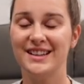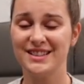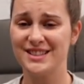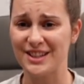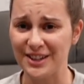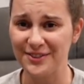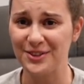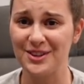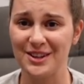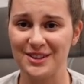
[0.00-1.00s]
Sorry if you
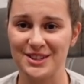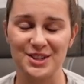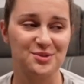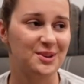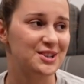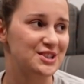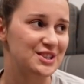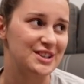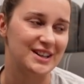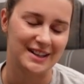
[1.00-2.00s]
can hear the
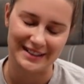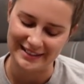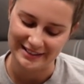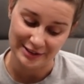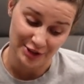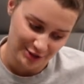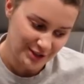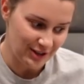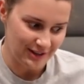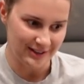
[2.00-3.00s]
dishwasher, I turned it
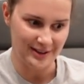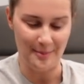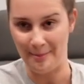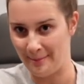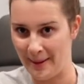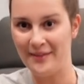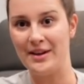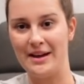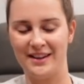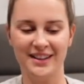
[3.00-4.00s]
on, my
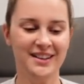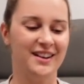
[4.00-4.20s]
bad.